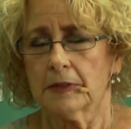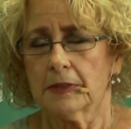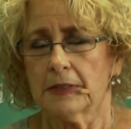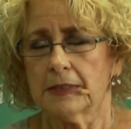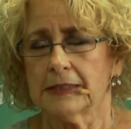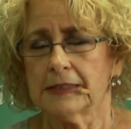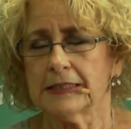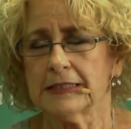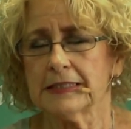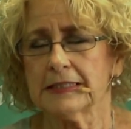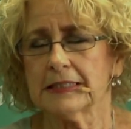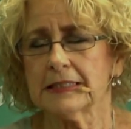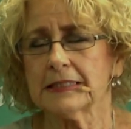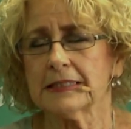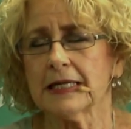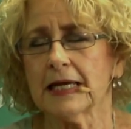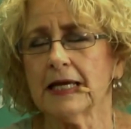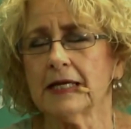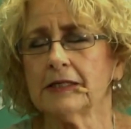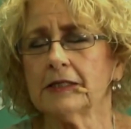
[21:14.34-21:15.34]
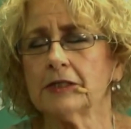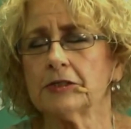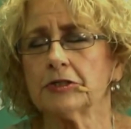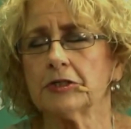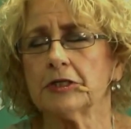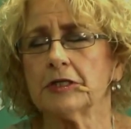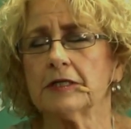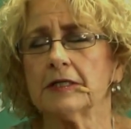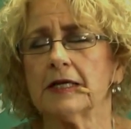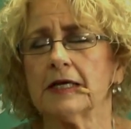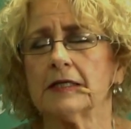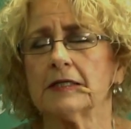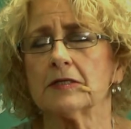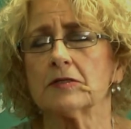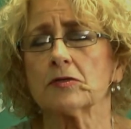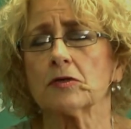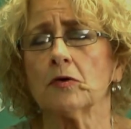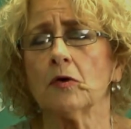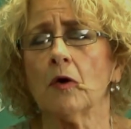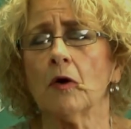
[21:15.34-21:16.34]
It is this energy that
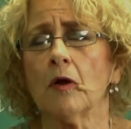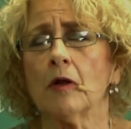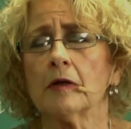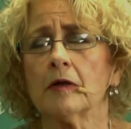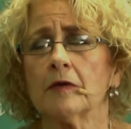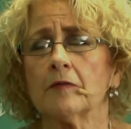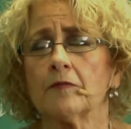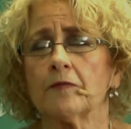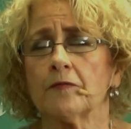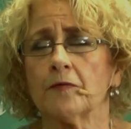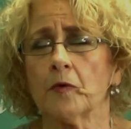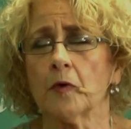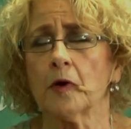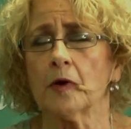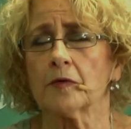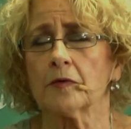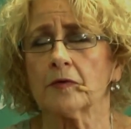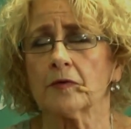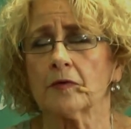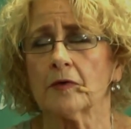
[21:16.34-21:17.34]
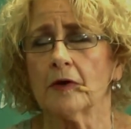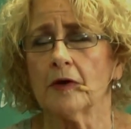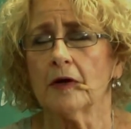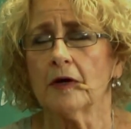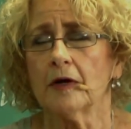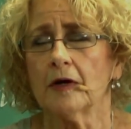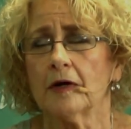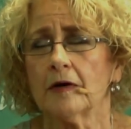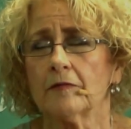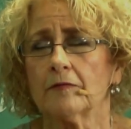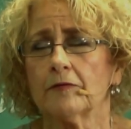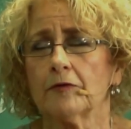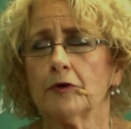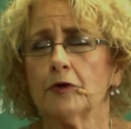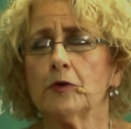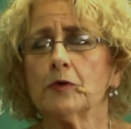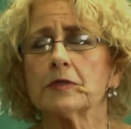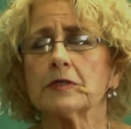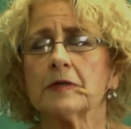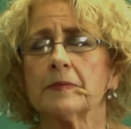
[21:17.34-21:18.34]
is calling forth for
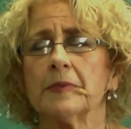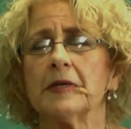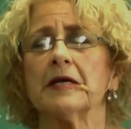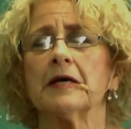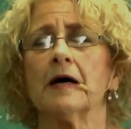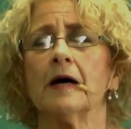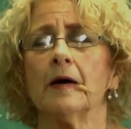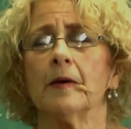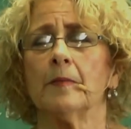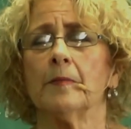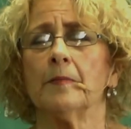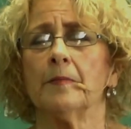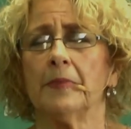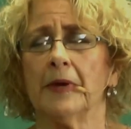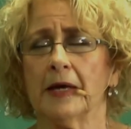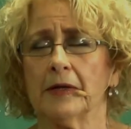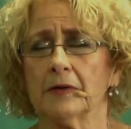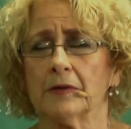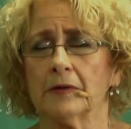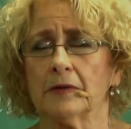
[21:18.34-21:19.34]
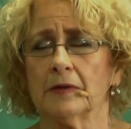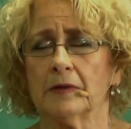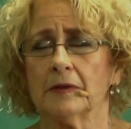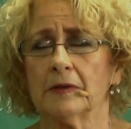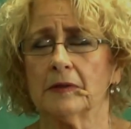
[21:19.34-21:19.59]
you to become better,